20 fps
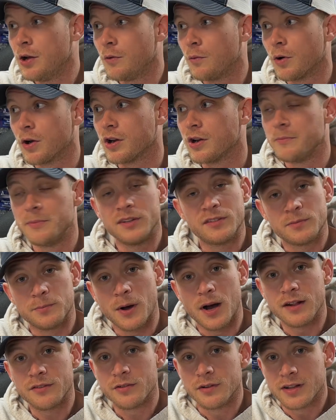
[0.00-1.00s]
We're going to be
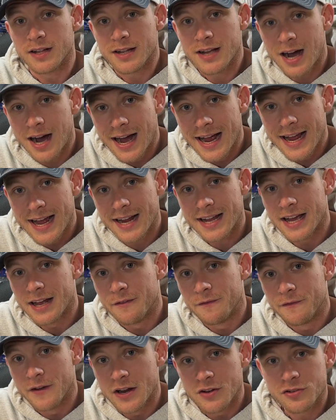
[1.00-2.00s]
sponsoring the Kayak
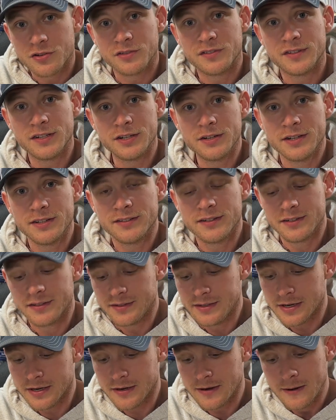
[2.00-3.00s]
Adventure Series this
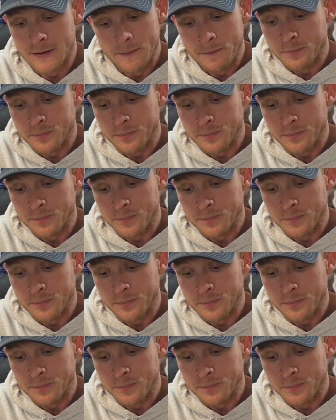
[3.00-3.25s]
year,